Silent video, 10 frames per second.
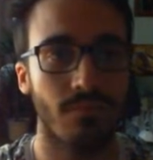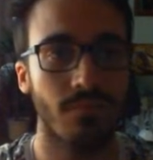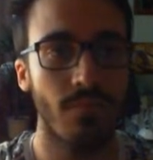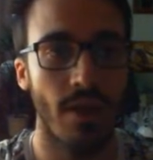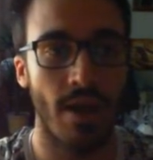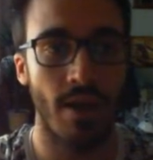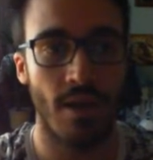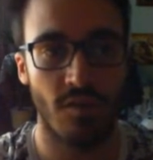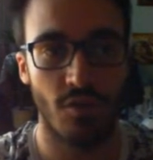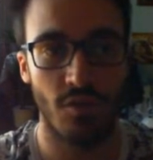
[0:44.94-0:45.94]
and
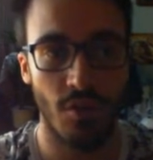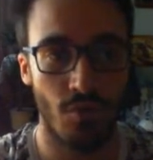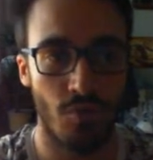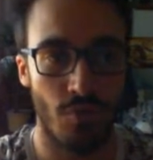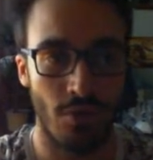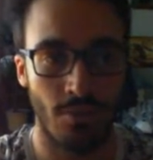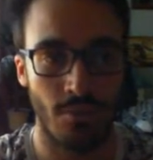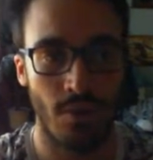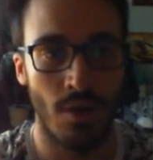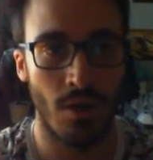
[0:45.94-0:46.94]
let's continue from
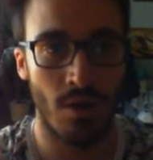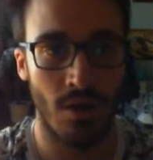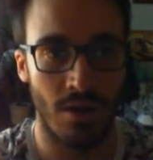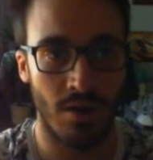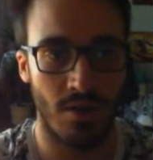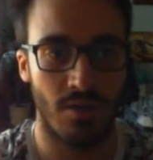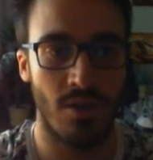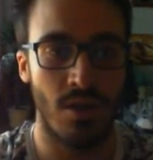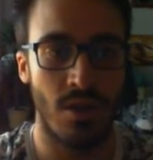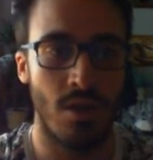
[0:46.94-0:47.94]

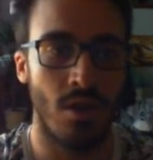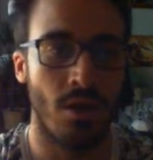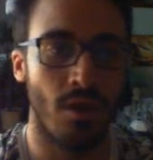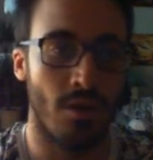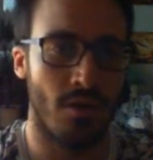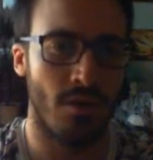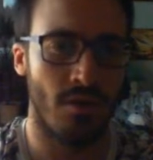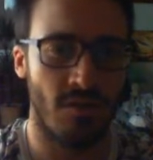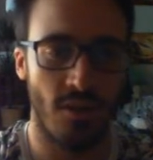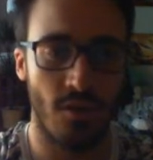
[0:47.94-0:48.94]
the
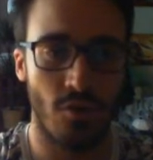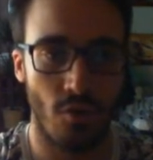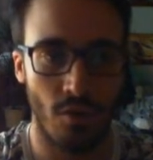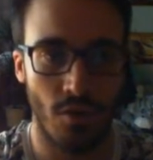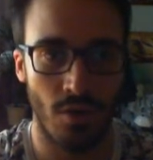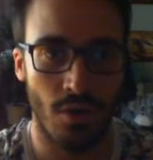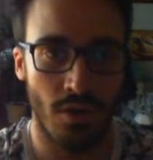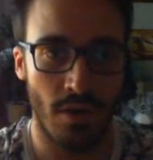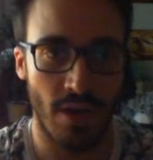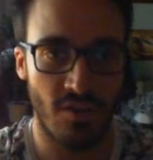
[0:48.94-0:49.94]
Synchro
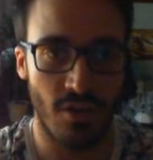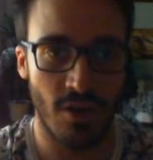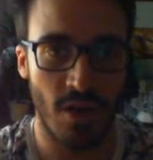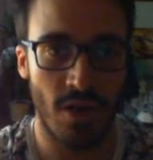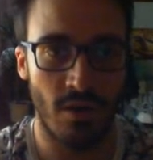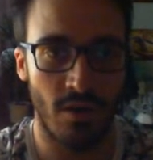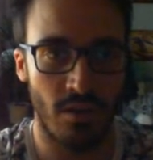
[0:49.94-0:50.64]
Eterna